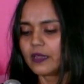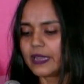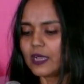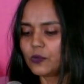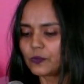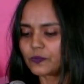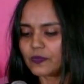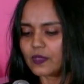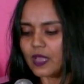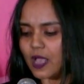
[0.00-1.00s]
Now,
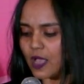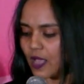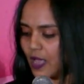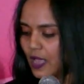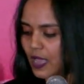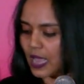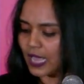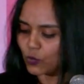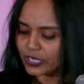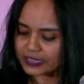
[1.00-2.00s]

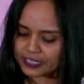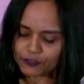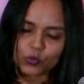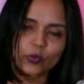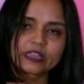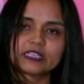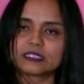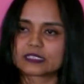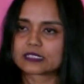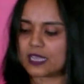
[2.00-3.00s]
I want to leave you with
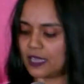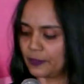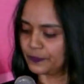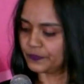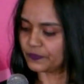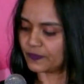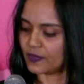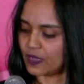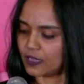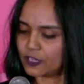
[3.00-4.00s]
this
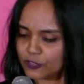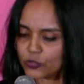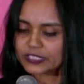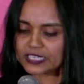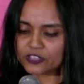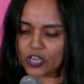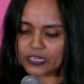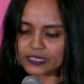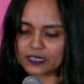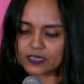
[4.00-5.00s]
closing
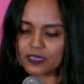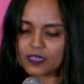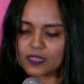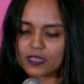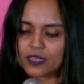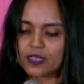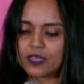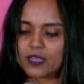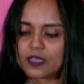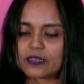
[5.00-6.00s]
thought.
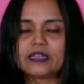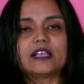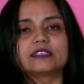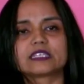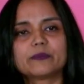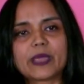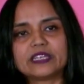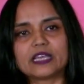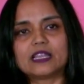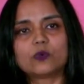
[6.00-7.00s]
Nelson
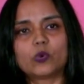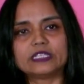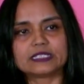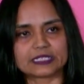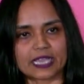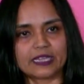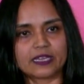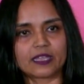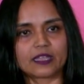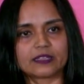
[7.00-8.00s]
Mandela once
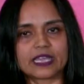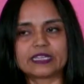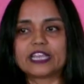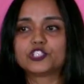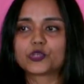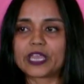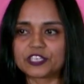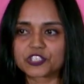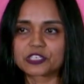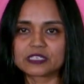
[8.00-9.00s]
said that
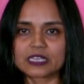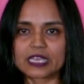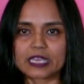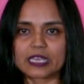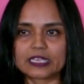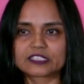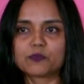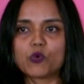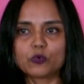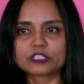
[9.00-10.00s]
education is the
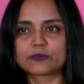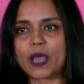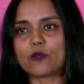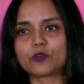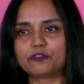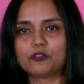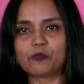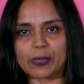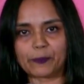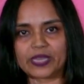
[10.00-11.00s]
most powerful
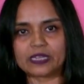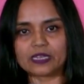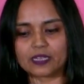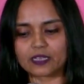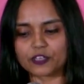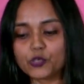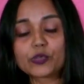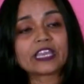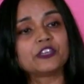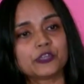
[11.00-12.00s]
weapon you
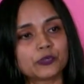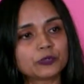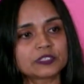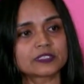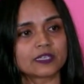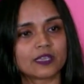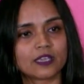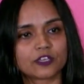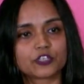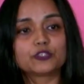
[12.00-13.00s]
can use
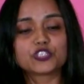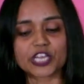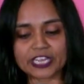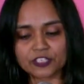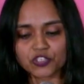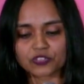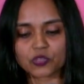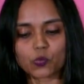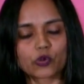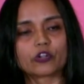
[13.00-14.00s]
to change
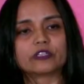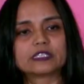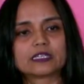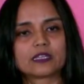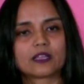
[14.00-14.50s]
the world.